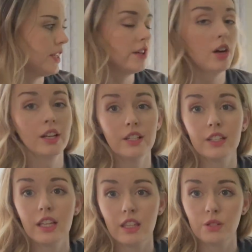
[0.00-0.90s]
and
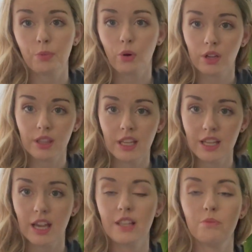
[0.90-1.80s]
honestly this poor thing
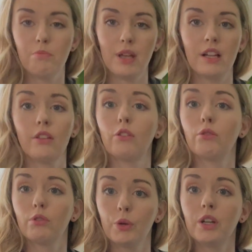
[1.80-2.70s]
has been
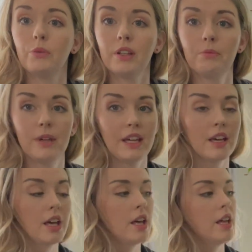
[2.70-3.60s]
through it with me.